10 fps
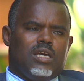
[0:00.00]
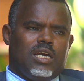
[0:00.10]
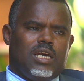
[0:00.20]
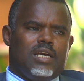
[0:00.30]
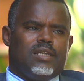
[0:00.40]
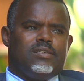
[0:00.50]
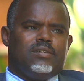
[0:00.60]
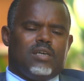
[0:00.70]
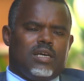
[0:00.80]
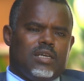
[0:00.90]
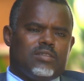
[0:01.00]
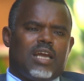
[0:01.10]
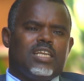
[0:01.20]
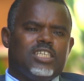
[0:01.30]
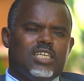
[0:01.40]
and
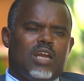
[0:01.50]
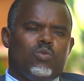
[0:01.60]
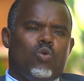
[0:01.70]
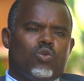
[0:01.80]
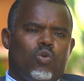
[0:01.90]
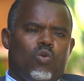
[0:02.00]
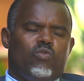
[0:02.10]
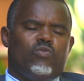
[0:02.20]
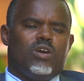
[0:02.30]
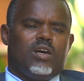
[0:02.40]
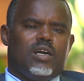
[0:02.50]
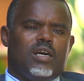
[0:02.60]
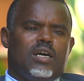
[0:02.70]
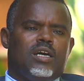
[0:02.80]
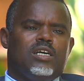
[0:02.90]
traditional work of
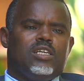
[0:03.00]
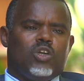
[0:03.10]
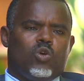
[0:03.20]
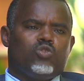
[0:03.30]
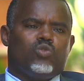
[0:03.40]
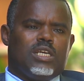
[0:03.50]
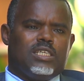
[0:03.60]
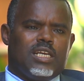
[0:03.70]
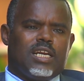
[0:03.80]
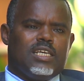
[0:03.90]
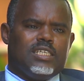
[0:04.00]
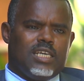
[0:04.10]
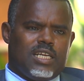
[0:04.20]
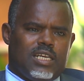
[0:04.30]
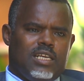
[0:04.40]
the Consulate General in
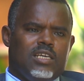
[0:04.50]
general.